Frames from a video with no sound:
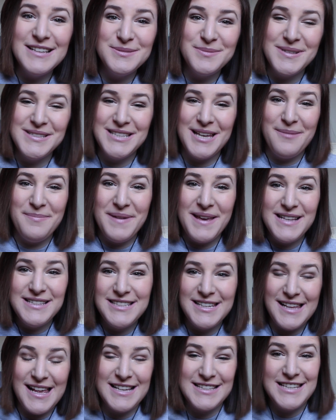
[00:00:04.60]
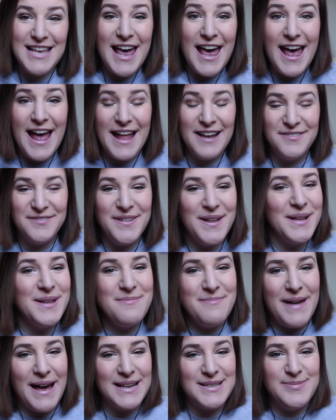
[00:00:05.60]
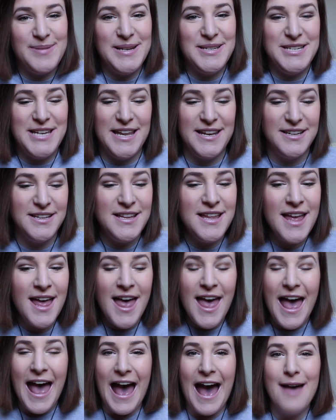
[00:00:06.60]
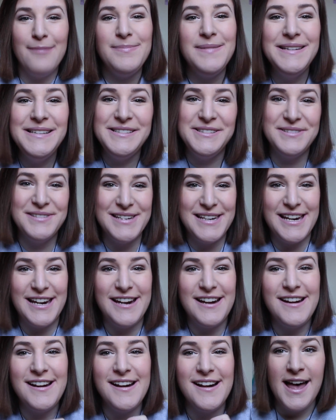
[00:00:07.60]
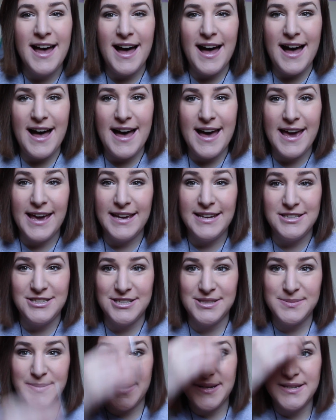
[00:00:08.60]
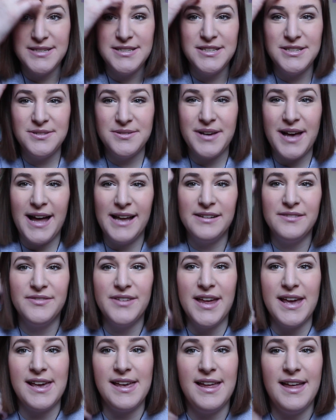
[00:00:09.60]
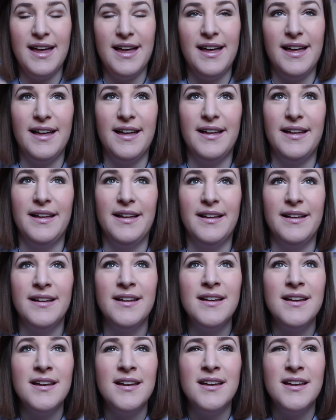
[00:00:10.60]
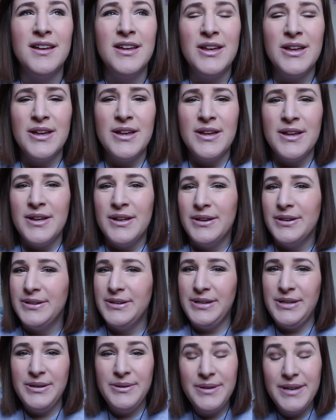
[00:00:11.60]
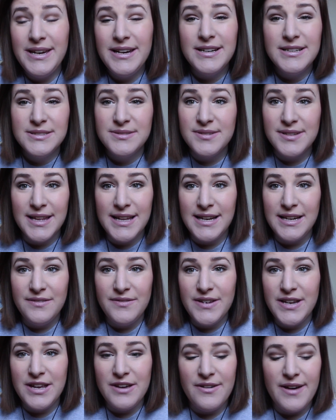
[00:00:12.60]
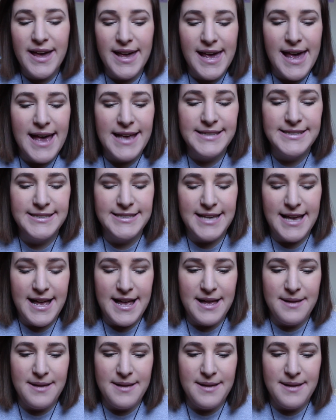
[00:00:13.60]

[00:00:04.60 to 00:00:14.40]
guys, what's up? It's Alexa and welcome back to my channel. Happy New Year! I just wanted to do kind of like a New Year's related video, I guess.